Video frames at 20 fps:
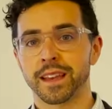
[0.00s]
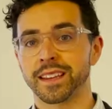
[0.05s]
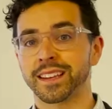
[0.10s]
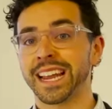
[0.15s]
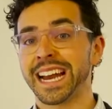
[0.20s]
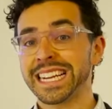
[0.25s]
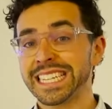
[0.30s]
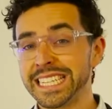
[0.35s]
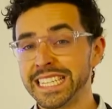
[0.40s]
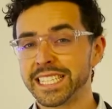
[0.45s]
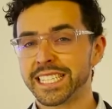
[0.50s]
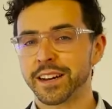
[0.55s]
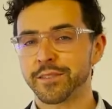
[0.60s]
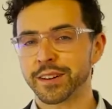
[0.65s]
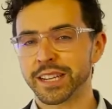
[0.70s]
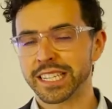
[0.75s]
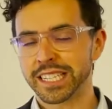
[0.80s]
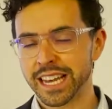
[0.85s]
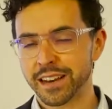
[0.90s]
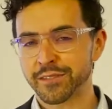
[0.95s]

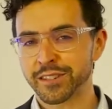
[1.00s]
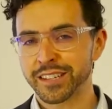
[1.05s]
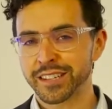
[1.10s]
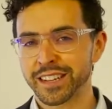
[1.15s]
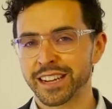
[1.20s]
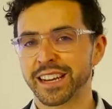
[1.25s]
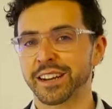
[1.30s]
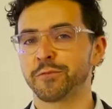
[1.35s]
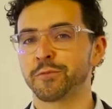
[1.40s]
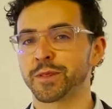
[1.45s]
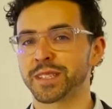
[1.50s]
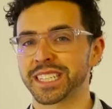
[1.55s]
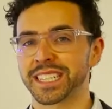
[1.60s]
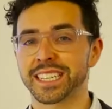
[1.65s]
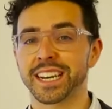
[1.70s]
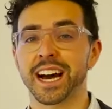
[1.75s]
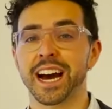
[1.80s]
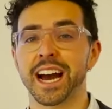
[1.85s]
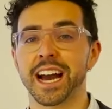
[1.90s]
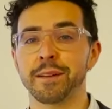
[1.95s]
1977 was a
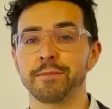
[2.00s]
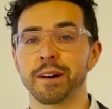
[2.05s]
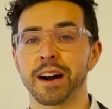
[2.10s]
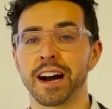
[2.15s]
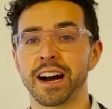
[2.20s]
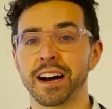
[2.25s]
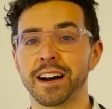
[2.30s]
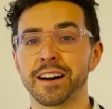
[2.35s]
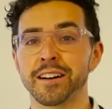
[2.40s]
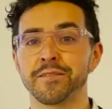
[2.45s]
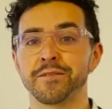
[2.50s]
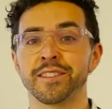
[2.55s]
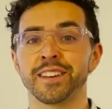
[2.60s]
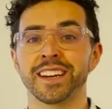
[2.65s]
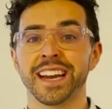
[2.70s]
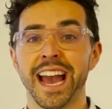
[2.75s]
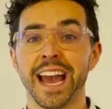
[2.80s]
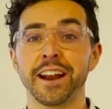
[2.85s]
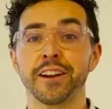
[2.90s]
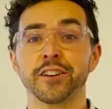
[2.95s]
time of
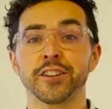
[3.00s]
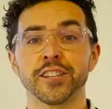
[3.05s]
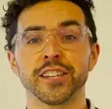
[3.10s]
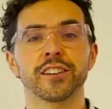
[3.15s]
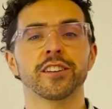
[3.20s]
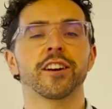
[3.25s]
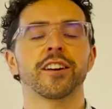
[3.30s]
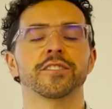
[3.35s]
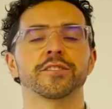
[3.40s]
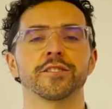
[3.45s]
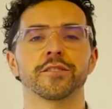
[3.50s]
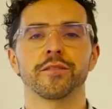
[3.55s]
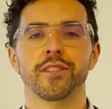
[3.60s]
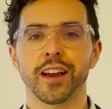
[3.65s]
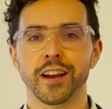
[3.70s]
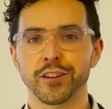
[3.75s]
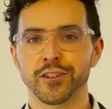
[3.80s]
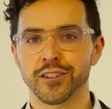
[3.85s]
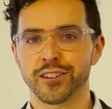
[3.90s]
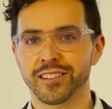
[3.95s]
energy
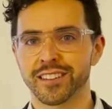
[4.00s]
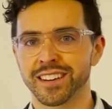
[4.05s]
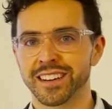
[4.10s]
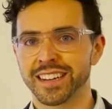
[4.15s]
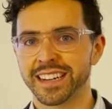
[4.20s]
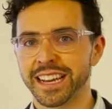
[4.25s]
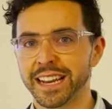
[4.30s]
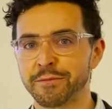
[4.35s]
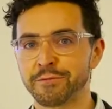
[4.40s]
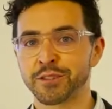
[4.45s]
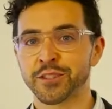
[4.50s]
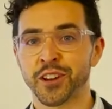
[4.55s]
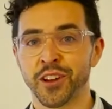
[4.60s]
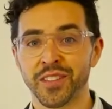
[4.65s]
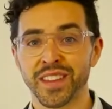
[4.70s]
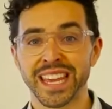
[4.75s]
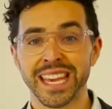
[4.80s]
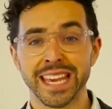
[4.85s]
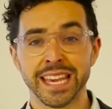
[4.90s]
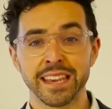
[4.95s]
conservation. It was
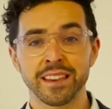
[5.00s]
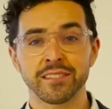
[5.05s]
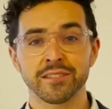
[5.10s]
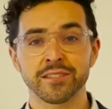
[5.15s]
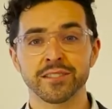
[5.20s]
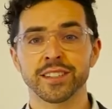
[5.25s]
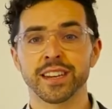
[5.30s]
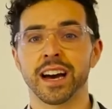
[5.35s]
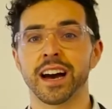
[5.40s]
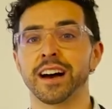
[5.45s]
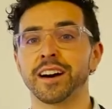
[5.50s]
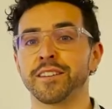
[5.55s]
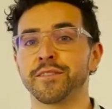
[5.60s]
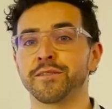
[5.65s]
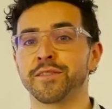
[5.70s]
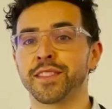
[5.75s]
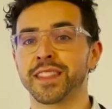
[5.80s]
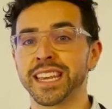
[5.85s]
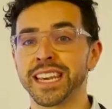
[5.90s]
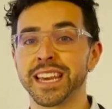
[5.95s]
on the heels
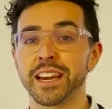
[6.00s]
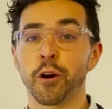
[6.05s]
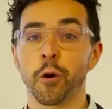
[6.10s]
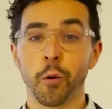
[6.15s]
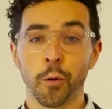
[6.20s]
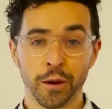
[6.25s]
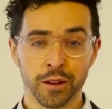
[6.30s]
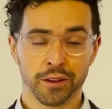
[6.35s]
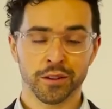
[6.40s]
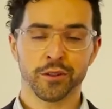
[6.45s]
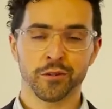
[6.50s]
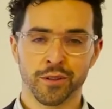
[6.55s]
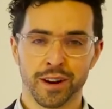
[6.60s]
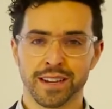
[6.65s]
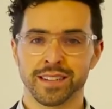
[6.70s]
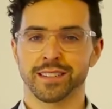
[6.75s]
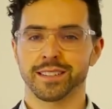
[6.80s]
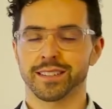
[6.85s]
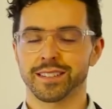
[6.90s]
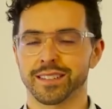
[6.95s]
of the oil
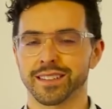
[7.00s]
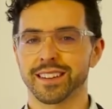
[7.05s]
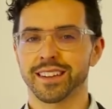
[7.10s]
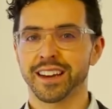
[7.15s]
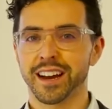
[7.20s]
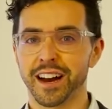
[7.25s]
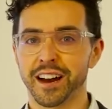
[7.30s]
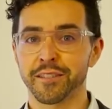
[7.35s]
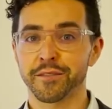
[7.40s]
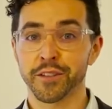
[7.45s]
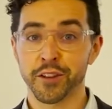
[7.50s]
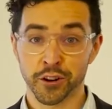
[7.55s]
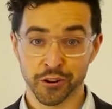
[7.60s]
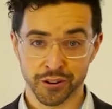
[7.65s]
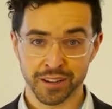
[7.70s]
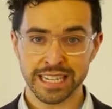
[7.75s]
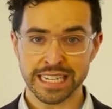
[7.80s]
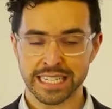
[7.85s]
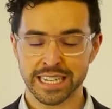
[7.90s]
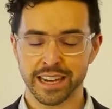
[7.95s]
crisis of the early